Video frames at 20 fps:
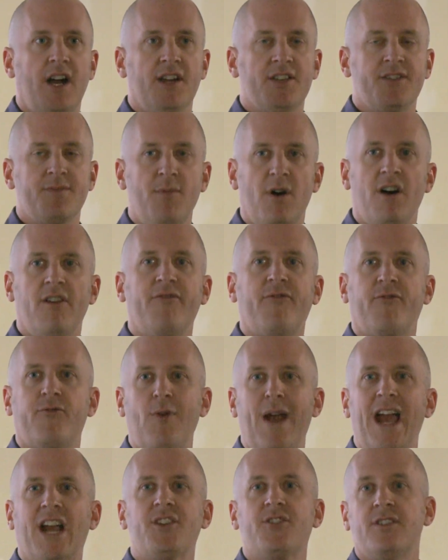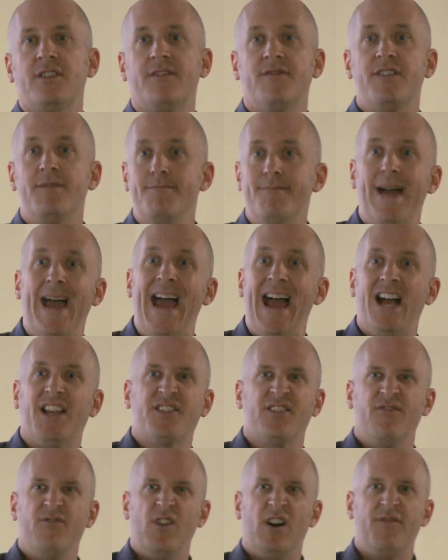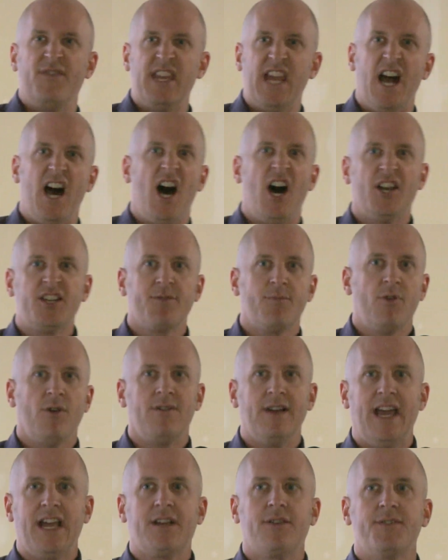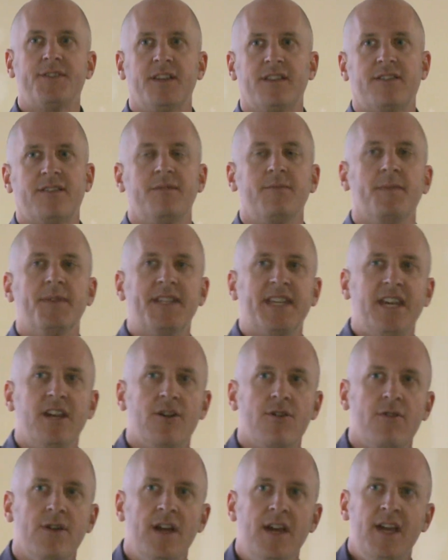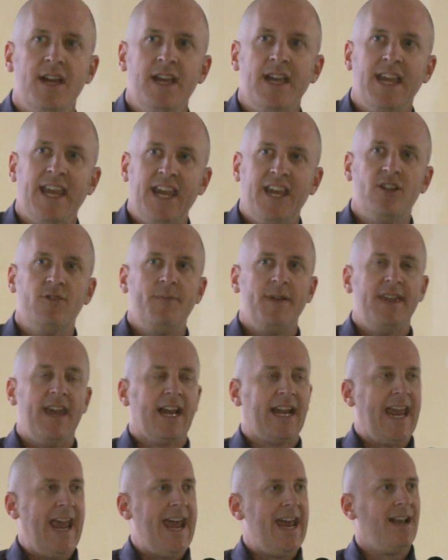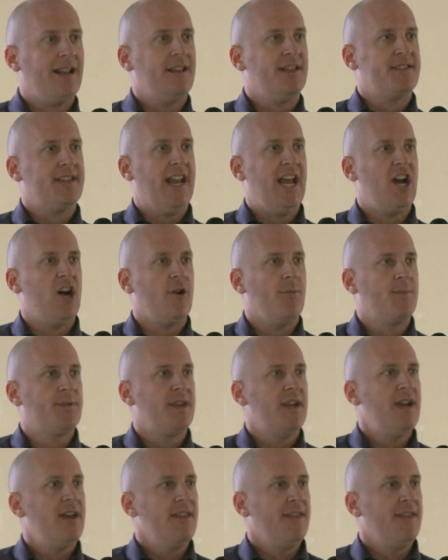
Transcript: small fraction of the mass of the entrepreneurial ecosystems here, it'll be that catalyst that helps